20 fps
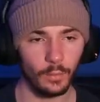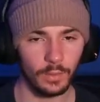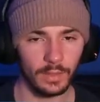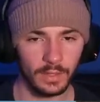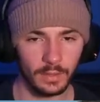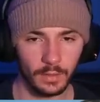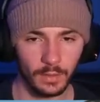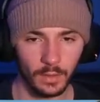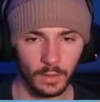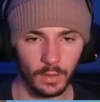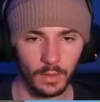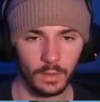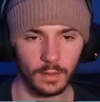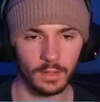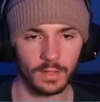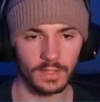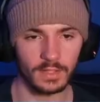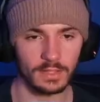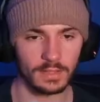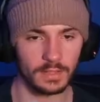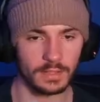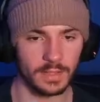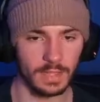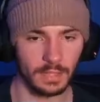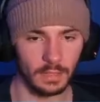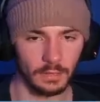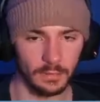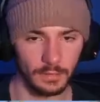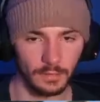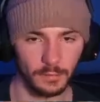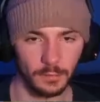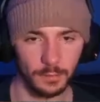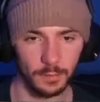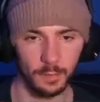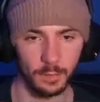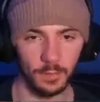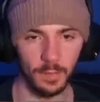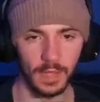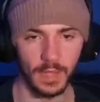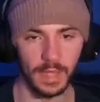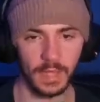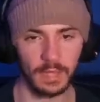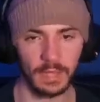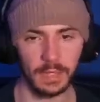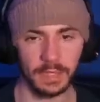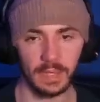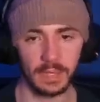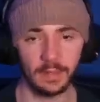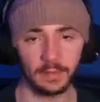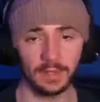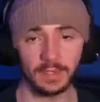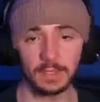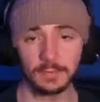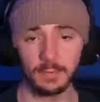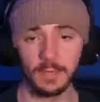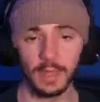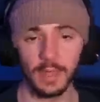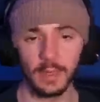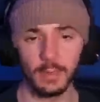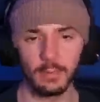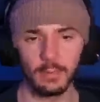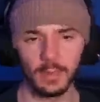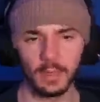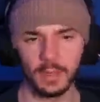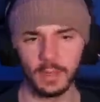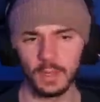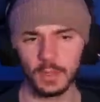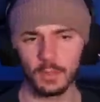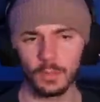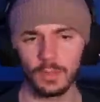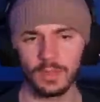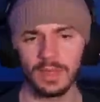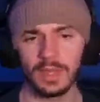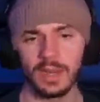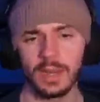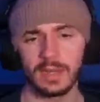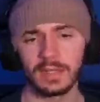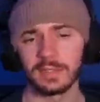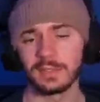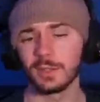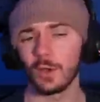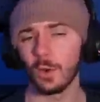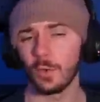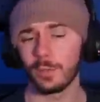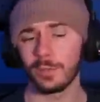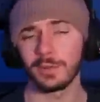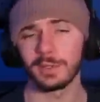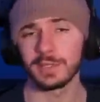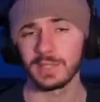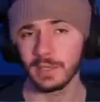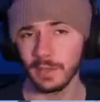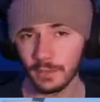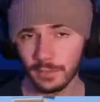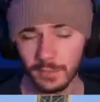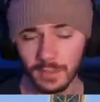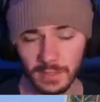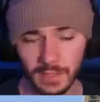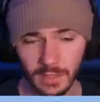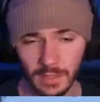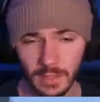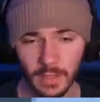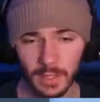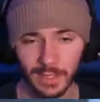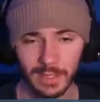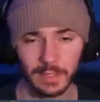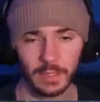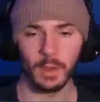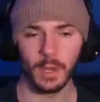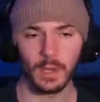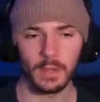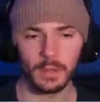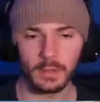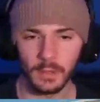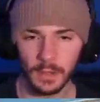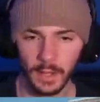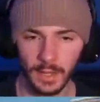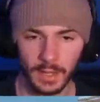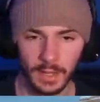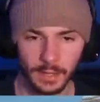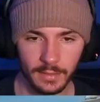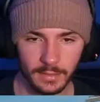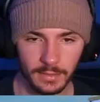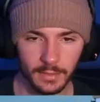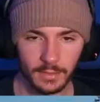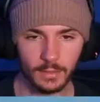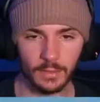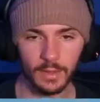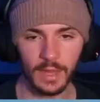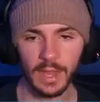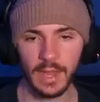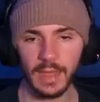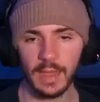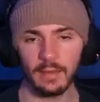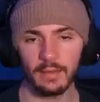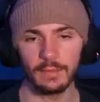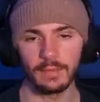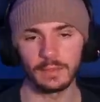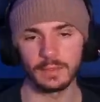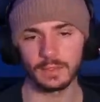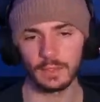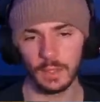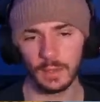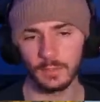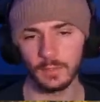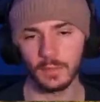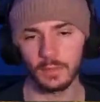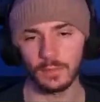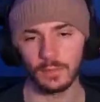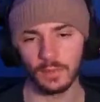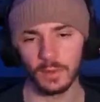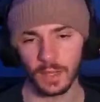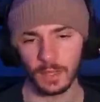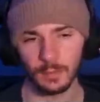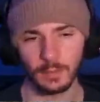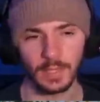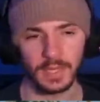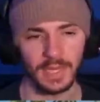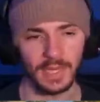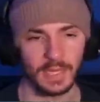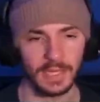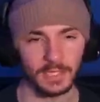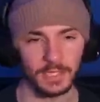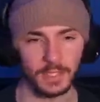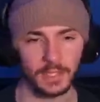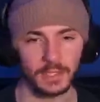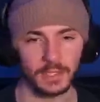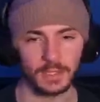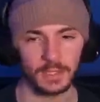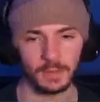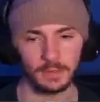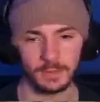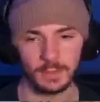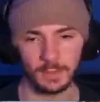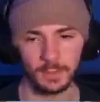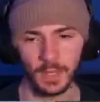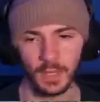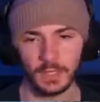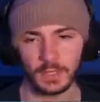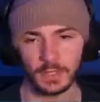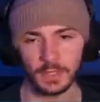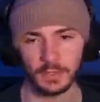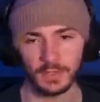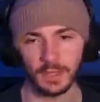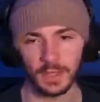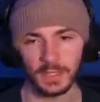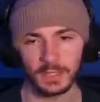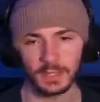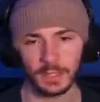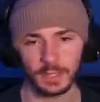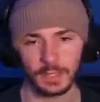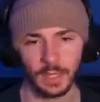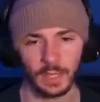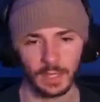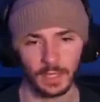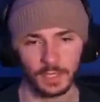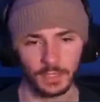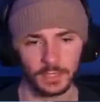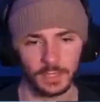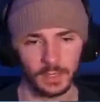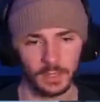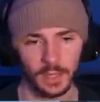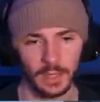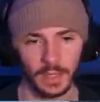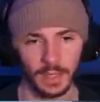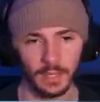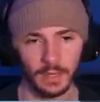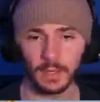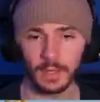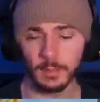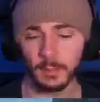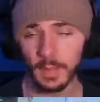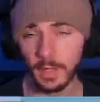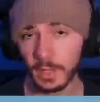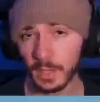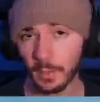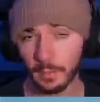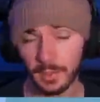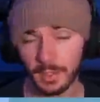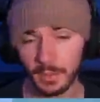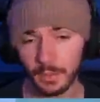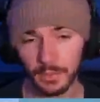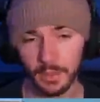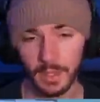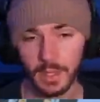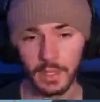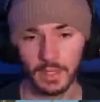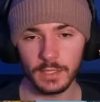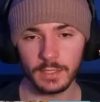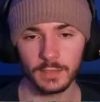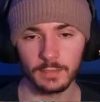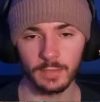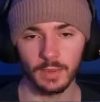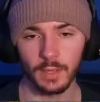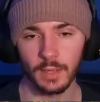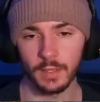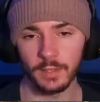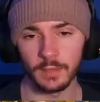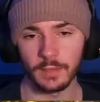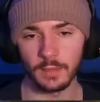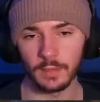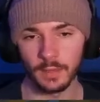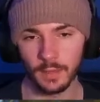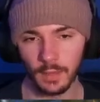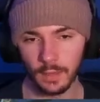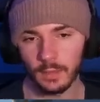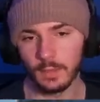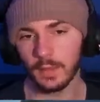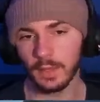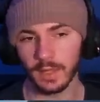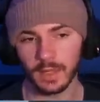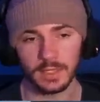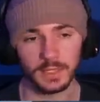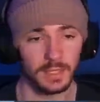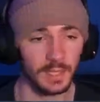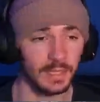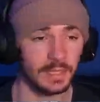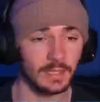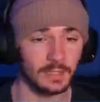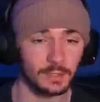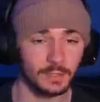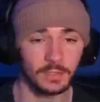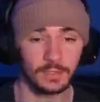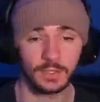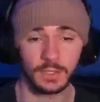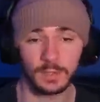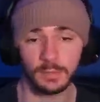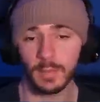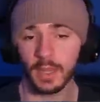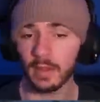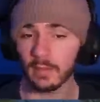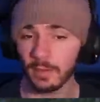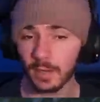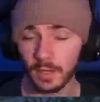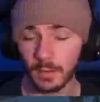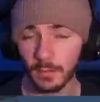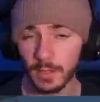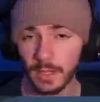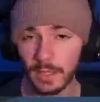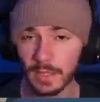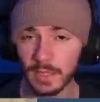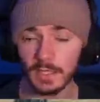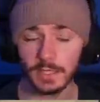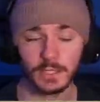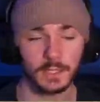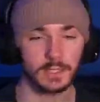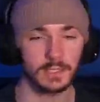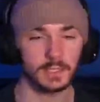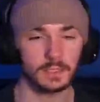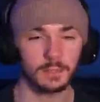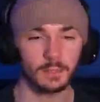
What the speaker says: we are on Seraph Bay. Now this map, another one that I don't particularly like, but I do have some recommendations of spots that you guys can kind of chill at. They might not be the greatest, but like I said, these are just my recommendations.